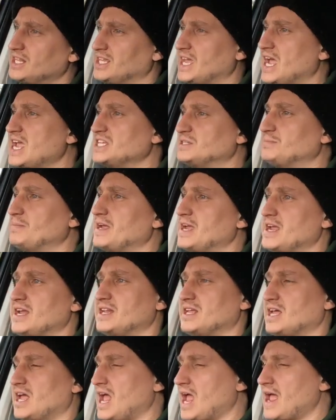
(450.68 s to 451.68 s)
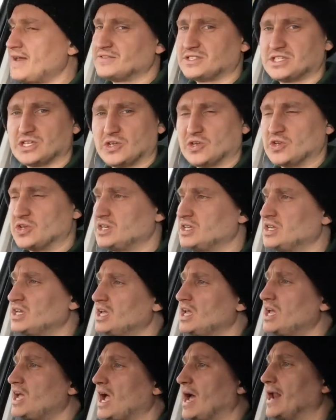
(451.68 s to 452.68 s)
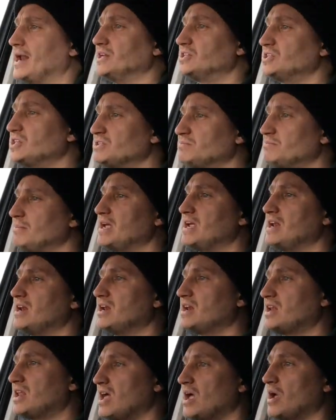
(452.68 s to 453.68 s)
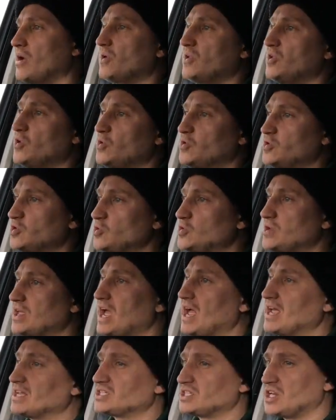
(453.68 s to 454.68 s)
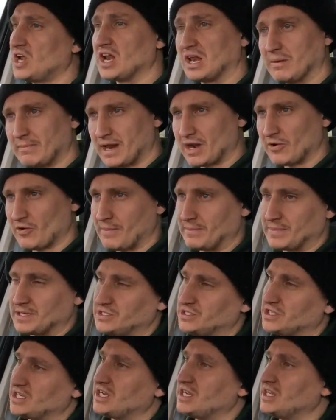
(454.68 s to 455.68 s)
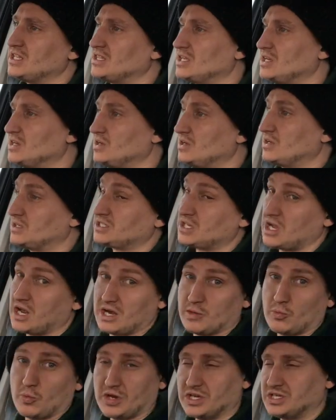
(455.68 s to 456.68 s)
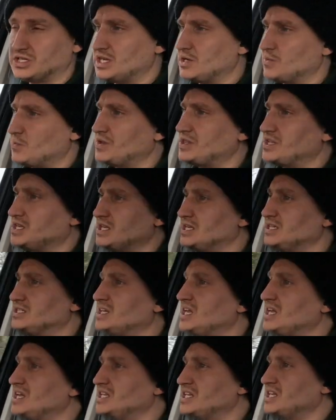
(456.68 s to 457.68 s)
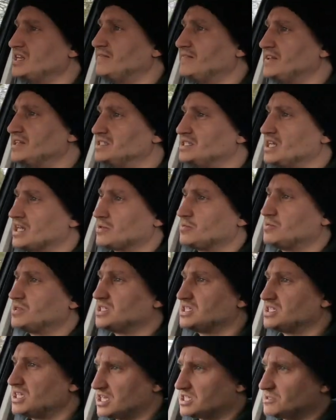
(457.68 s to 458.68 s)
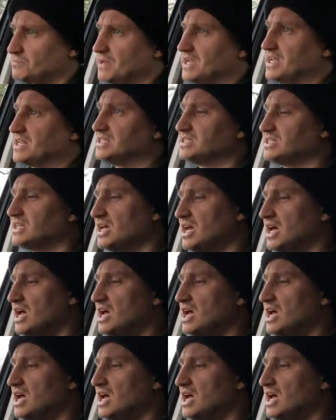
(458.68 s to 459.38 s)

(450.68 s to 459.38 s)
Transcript: The 8 speed, ever so good, and it does mean that you do get a slightly better MPG than certainly what you did with the TDV6 with the 6 speeds.